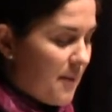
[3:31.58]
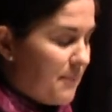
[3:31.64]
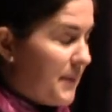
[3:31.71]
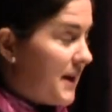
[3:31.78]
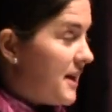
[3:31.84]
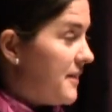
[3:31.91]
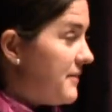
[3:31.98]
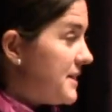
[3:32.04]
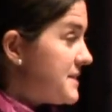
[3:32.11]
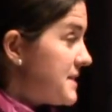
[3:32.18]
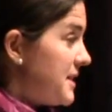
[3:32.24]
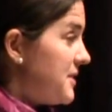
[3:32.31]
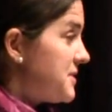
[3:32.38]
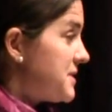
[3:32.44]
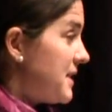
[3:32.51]
Many of us
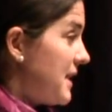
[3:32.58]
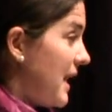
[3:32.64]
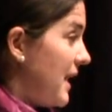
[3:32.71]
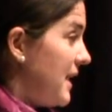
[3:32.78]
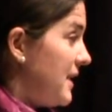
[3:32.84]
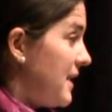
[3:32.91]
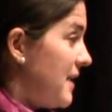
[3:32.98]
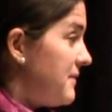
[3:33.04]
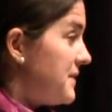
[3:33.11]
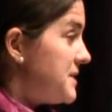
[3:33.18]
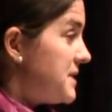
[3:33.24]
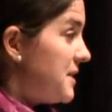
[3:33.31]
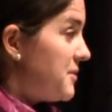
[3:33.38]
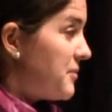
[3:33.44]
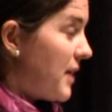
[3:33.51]
here tonight have
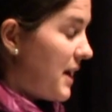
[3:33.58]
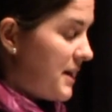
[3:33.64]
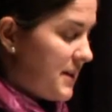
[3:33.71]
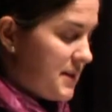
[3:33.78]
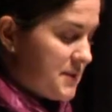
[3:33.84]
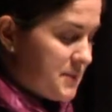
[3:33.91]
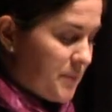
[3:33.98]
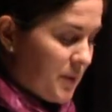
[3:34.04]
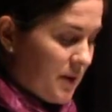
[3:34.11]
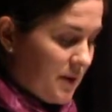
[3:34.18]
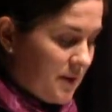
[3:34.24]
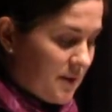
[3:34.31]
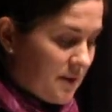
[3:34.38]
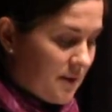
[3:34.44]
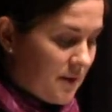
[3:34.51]
indeed read his
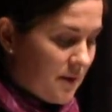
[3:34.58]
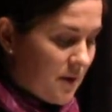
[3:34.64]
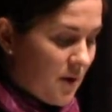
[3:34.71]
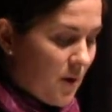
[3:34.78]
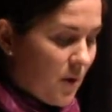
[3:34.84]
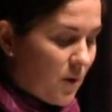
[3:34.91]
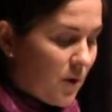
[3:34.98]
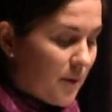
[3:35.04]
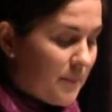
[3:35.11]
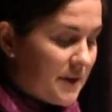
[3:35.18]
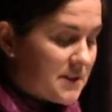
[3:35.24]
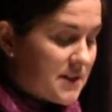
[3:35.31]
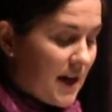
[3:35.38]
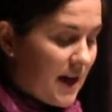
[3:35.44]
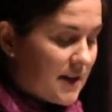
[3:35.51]
book or
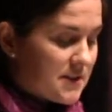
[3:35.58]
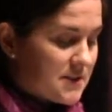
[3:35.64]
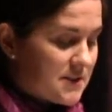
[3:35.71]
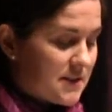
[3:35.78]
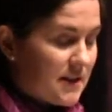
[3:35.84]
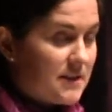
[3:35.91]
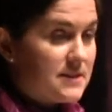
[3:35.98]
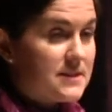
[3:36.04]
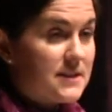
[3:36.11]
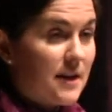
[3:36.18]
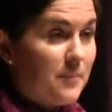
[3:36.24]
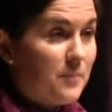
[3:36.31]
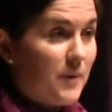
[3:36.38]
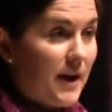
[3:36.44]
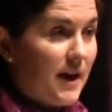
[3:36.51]
been touched in
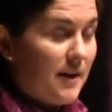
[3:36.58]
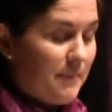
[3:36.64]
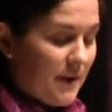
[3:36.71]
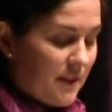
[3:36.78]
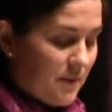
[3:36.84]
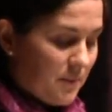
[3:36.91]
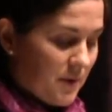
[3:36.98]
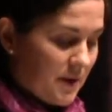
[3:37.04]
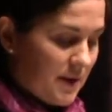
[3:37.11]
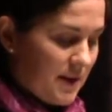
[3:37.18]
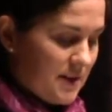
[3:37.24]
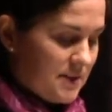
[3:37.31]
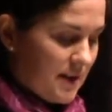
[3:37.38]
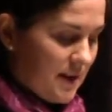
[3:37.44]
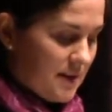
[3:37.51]
some way by the work
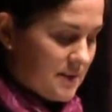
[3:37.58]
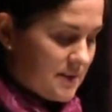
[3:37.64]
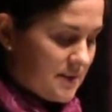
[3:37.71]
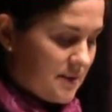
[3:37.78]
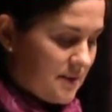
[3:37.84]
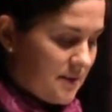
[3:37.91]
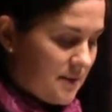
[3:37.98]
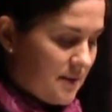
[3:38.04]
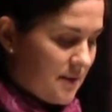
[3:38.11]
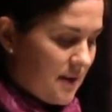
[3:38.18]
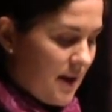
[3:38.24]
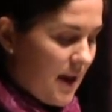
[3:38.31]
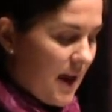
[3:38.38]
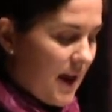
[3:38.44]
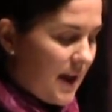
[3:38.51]
he does.
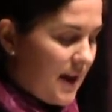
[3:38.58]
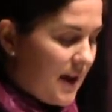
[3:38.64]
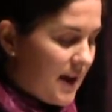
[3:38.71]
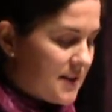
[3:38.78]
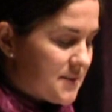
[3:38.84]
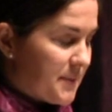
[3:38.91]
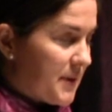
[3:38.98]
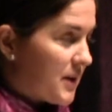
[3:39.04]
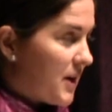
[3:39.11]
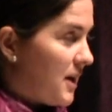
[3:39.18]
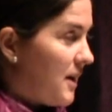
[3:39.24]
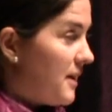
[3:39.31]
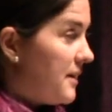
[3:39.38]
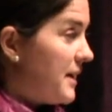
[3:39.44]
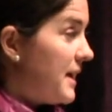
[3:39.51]
He has been
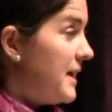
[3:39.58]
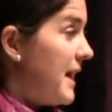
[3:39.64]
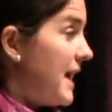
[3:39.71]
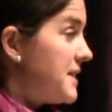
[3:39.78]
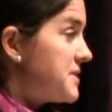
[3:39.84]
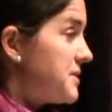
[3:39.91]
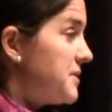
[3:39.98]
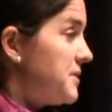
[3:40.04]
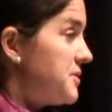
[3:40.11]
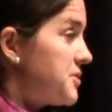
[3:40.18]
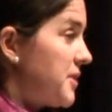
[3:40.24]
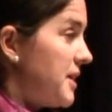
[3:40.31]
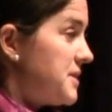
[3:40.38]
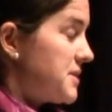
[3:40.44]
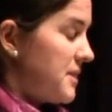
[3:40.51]
called a national
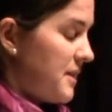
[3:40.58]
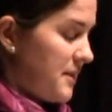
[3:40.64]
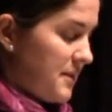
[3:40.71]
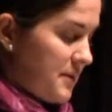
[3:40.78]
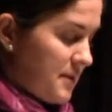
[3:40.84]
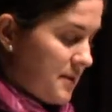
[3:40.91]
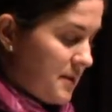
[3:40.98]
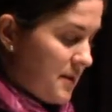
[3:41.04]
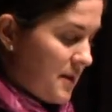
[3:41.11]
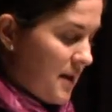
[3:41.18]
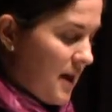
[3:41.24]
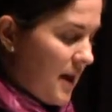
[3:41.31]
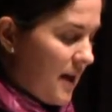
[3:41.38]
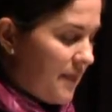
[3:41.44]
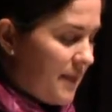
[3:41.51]
treasure,
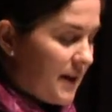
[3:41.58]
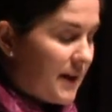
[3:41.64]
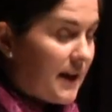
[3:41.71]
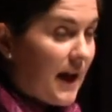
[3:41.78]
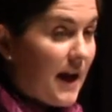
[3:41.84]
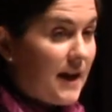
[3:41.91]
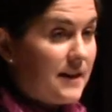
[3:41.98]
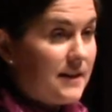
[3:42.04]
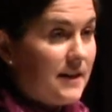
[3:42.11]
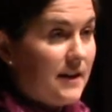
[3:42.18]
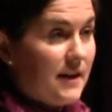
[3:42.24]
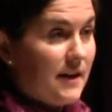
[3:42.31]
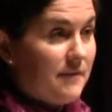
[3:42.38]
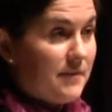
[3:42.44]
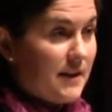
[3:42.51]
the
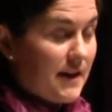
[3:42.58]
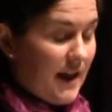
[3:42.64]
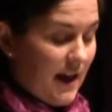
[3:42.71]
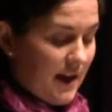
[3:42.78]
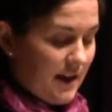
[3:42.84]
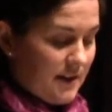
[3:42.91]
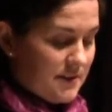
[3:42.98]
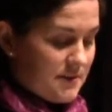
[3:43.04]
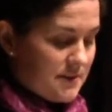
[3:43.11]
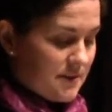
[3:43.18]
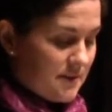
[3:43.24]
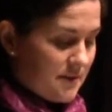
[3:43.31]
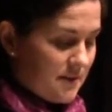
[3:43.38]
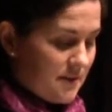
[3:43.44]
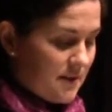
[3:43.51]
Gandhi of the gangs,
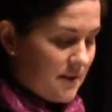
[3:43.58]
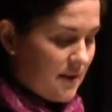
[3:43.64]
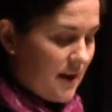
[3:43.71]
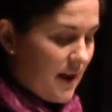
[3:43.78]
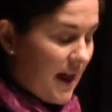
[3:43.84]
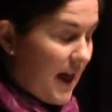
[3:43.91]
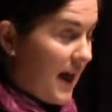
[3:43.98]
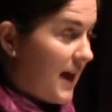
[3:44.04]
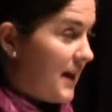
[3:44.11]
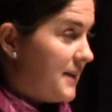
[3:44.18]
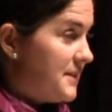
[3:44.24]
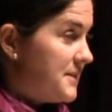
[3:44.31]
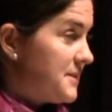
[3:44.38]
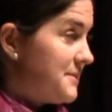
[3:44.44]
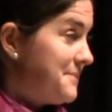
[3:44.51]

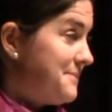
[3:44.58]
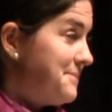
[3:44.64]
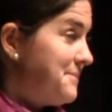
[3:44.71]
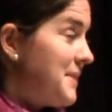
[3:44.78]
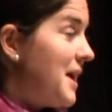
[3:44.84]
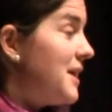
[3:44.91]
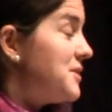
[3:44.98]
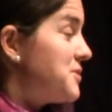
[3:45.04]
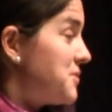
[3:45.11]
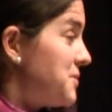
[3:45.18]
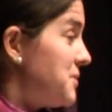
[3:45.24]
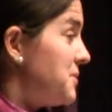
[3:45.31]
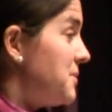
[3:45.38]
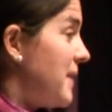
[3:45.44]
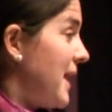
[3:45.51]
and a
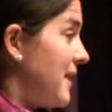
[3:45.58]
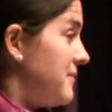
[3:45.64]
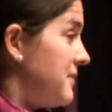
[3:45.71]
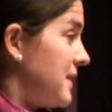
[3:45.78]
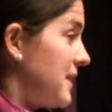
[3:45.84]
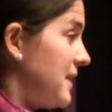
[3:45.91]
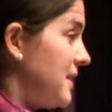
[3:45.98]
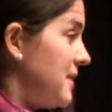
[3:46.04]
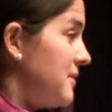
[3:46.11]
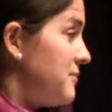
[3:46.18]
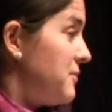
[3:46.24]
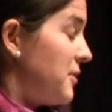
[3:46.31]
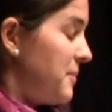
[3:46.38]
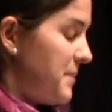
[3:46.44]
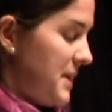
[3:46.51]
true advocate
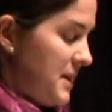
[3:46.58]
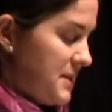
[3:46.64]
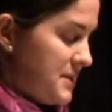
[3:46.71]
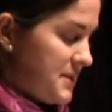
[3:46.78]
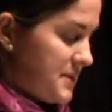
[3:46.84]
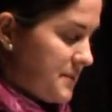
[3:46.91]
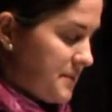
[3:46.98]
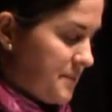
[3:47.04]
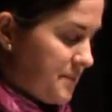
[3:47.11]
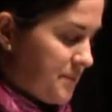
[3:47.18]
for peace.